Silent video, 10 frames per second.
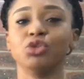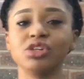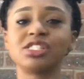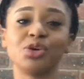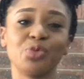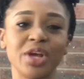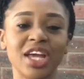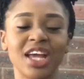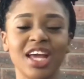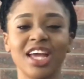goes
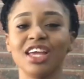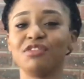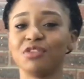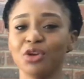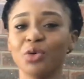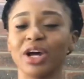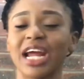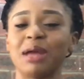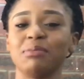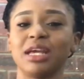away, if you know
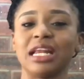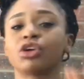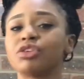what I mean.